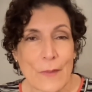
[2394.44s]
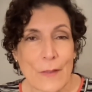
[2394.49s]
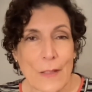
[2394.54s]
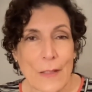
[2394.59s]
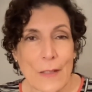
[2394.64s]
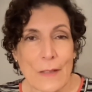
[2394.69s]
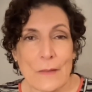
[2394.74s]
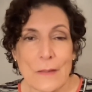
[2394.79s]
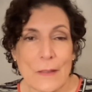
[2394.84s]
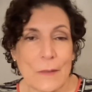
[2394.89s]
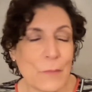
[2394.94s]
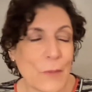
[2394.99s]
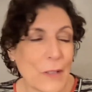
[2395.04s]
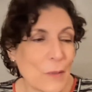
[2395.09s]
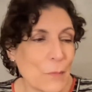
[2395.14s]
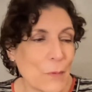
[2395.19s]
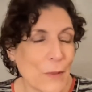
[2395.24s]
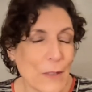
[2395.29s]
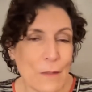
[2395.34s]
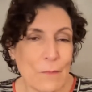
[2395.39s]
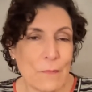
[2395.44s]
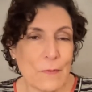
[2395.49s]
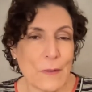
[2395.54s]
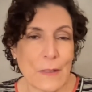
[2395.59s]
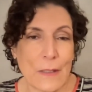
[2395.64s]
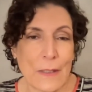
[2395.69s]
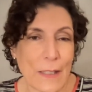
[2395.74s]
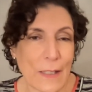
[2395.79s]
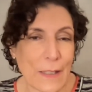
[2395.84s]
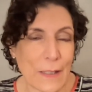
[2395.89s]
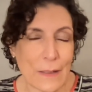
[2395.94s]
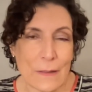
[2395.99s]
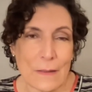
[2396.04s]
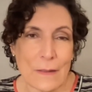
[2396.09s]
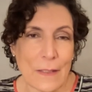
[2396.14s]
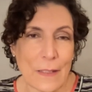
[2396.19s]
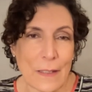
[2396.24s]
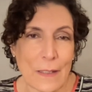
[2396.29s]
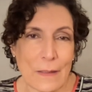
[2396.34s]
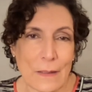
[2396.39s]
and then maybe even again,
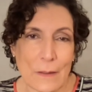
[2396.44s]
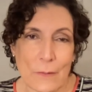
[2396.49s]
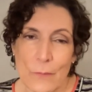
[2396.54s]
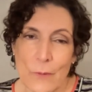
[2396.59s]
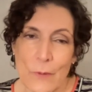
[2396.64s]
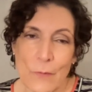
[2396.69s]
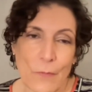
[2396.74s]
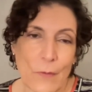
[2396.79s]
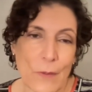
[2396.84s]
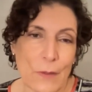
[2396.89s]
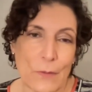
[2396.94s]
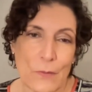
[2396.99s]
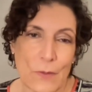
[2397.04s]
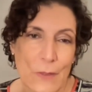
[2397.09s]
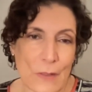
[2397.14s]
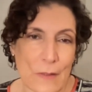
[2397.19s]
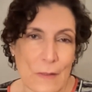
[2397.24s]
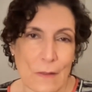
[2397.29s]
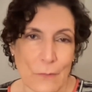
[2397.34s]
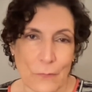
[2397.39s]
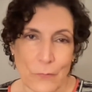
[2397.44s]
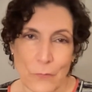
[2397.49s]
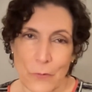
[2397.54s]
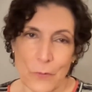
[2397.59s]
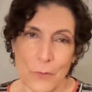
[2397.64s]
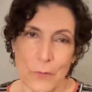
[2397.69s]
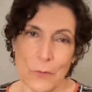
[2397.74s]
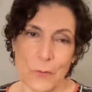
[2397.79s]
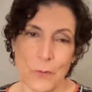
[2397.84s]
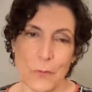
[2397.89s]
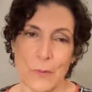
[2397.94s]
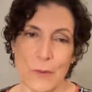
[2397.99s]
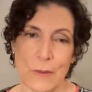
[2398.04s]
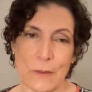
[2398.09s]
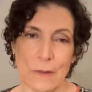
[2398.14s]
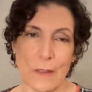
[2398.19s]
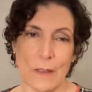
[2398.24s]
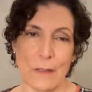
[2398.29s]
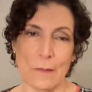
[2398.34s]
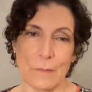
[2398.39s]
and it reveals itself to you
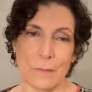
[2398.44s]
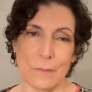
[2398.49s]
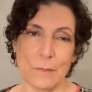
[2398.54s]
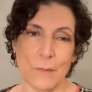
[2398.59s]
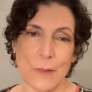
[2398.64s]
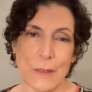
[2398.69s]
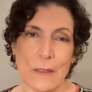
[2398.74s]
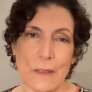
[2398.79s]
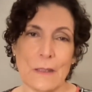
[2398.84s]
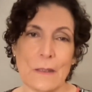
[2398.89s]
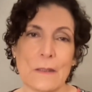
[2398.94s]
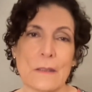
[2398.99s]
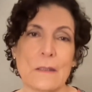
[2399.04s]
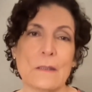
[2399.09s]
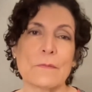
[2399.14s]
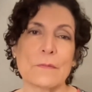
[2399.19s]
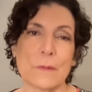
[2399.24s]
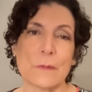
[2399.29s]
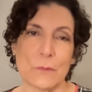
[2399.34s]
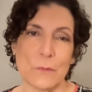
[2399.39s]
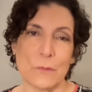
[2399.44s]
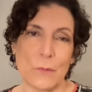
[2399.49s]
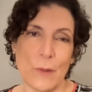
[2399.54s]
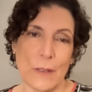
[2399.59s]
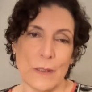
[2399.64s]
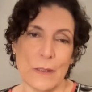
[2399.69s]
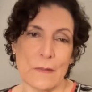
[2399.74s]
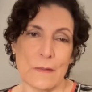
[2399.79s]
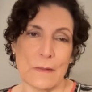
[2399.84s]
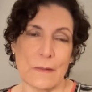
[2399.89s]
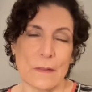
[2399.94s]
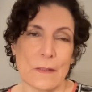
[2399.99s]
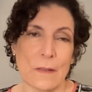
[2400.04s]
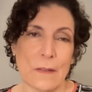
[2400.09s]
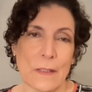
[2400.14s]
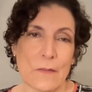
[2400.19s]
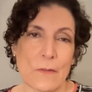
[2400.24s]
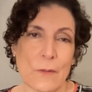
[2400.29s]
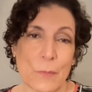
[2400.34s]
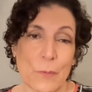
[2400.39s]
in, in many different ways. And
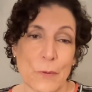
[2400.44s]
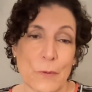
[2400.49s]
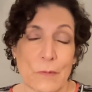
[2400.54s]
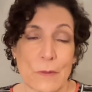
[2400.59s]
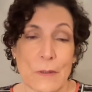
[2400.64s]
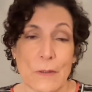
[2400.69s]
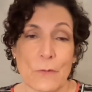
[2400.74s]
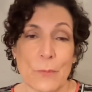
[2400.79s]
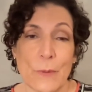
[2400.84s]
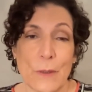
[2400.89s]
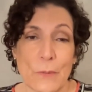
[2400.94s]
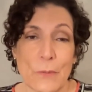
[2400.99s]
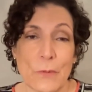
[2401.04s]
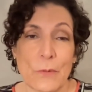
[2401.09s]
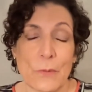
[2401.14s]
that's a privilege we don't